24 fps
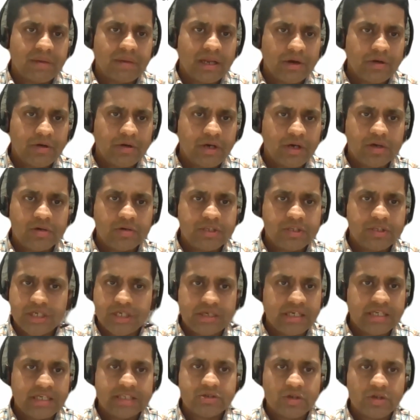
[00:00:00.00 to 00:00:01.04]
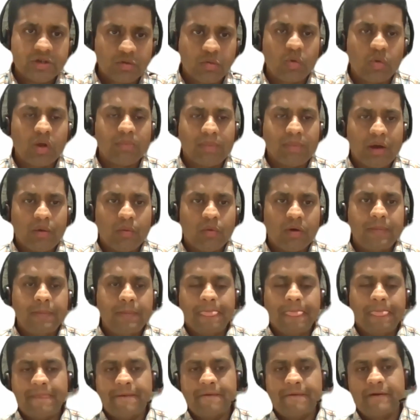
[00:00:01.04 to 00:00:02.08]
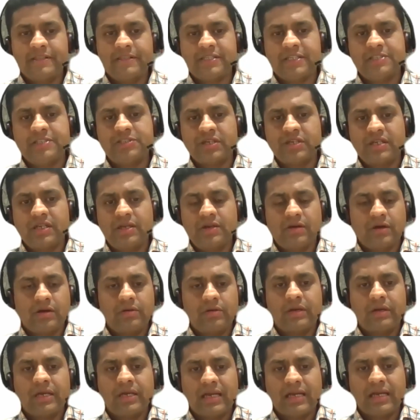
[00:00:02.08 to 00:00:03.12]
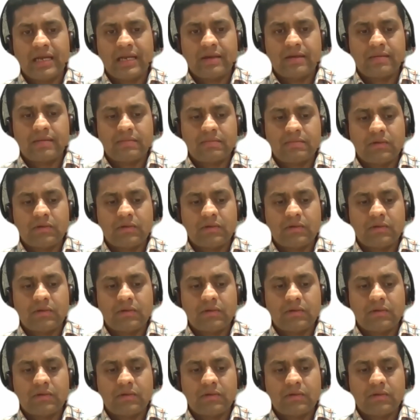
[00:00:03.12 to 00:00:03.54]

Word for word: alluded to is it is not one by one so essentially you are looking at